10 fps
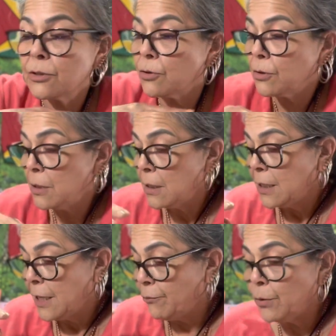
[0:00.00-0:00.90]
Or
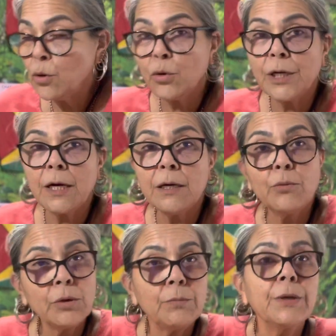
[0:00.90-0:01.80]
if we go down,
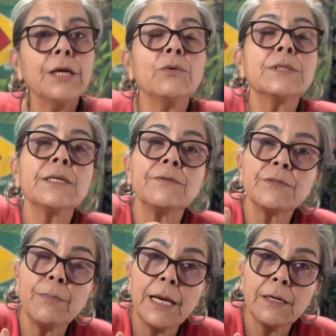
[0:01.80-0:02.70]
we'll bring ourselves
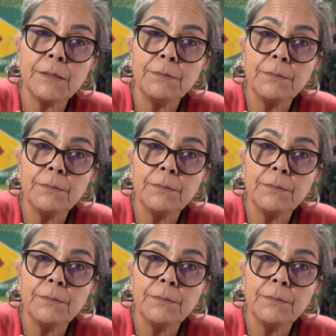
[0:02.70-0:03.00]
back up.